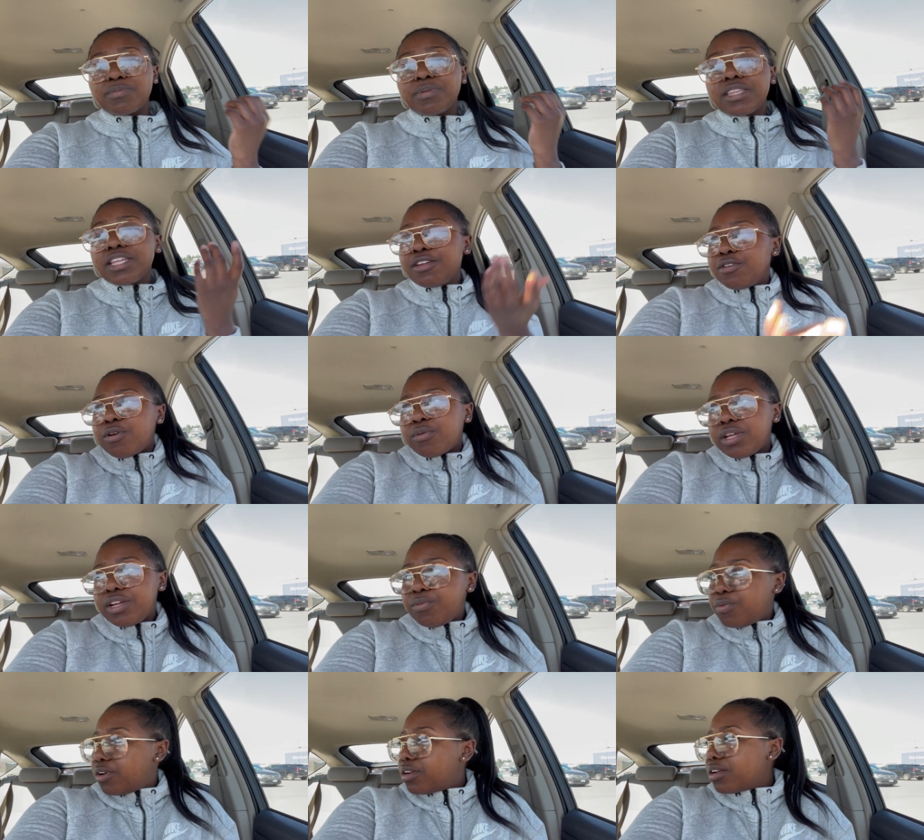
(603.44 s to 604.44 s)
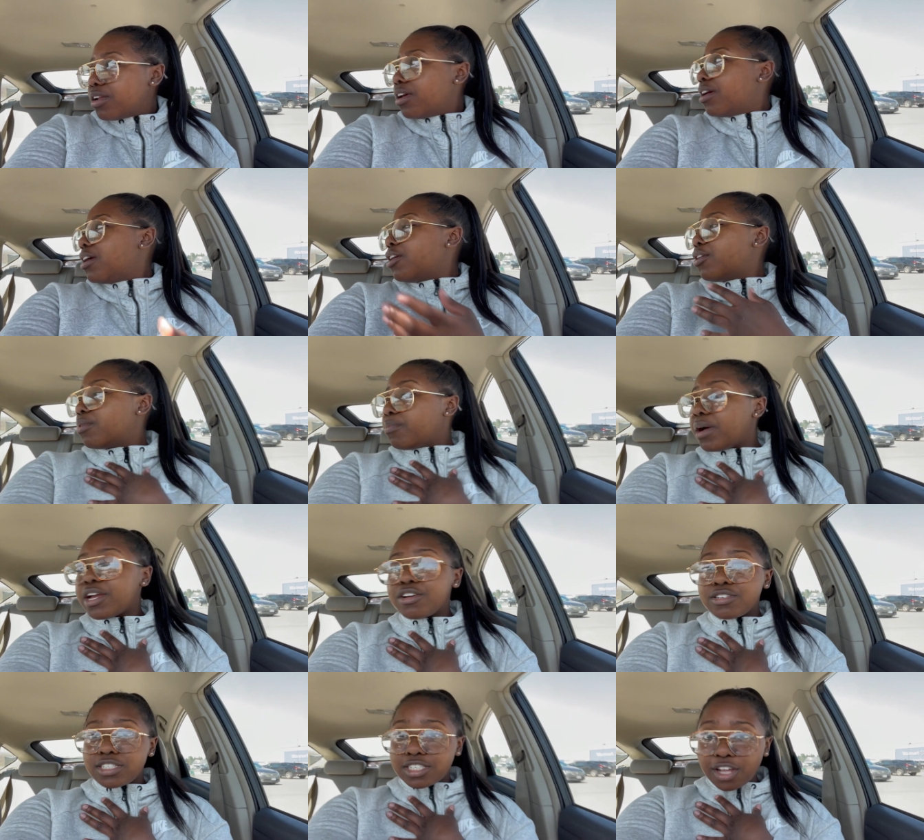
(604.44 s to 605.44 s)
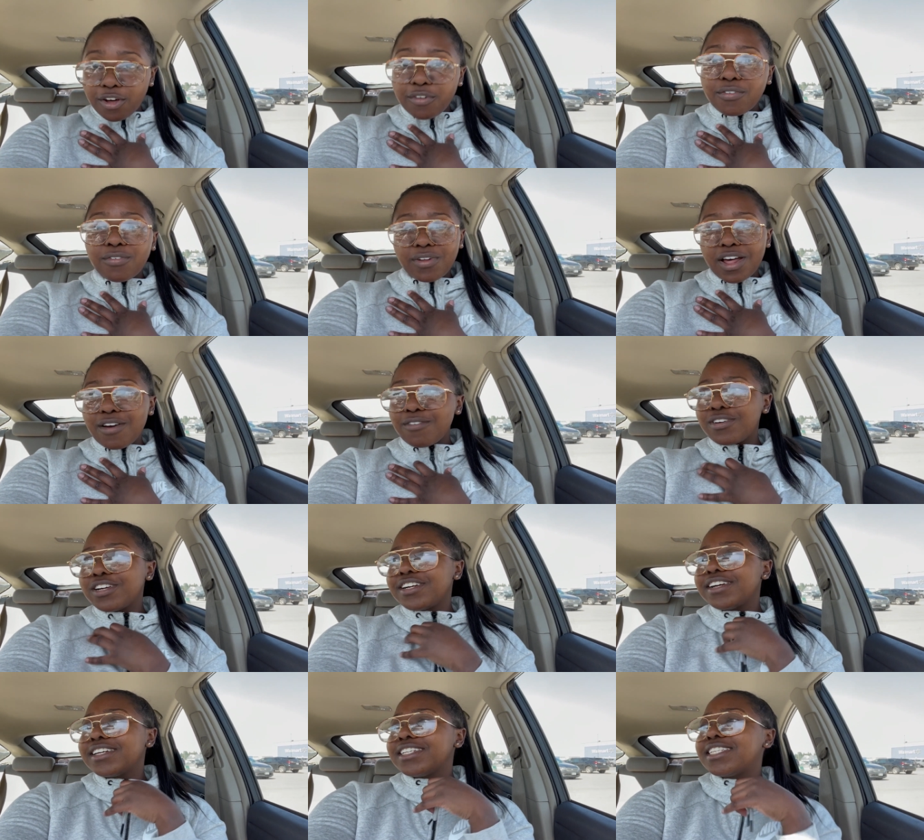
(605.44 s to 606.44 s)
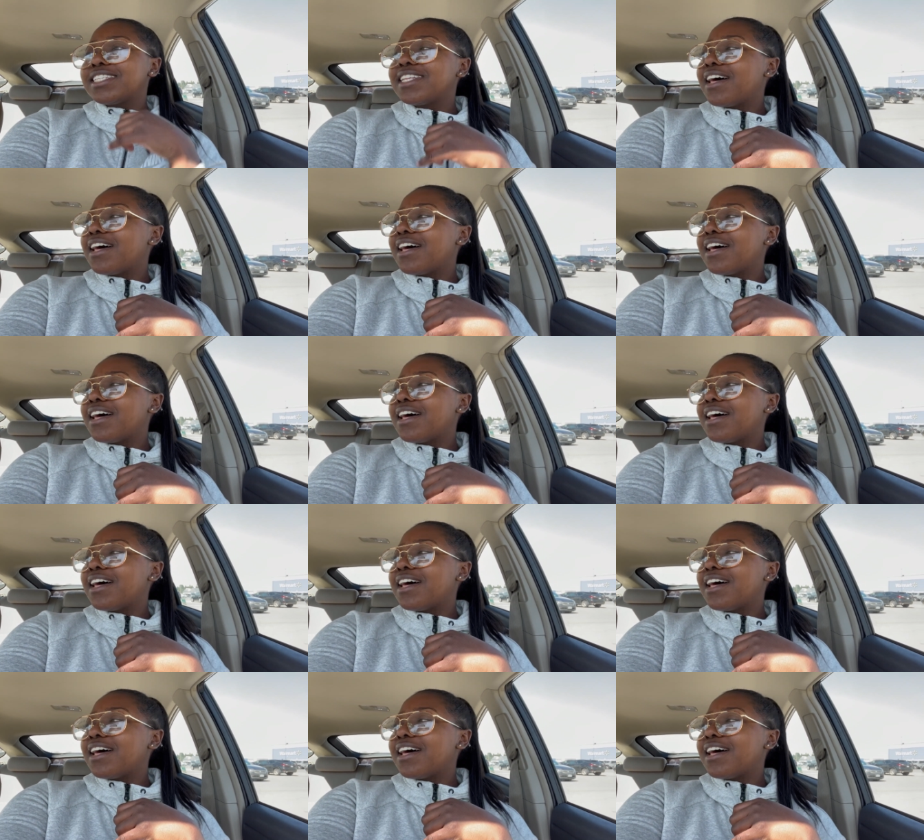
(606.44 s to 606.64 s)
but you don't need one. You can buy yourself flowers.